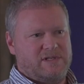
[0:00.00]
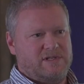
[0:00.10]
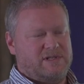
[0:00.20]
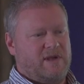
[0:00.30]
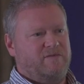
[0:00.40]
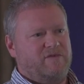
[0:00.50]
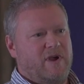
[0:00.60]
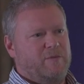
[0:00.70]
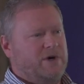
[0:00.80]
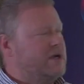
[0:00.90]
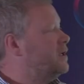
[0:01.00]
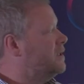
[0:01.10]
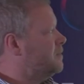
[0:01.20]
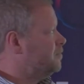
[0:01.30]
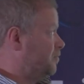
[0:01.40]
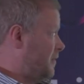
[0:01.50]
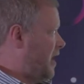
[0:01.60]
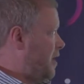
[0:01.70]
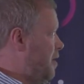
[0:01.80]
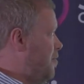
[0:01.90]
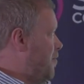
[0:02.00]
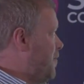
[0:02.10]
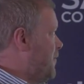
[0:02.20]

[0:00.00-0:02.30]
into the same framework. Keep going.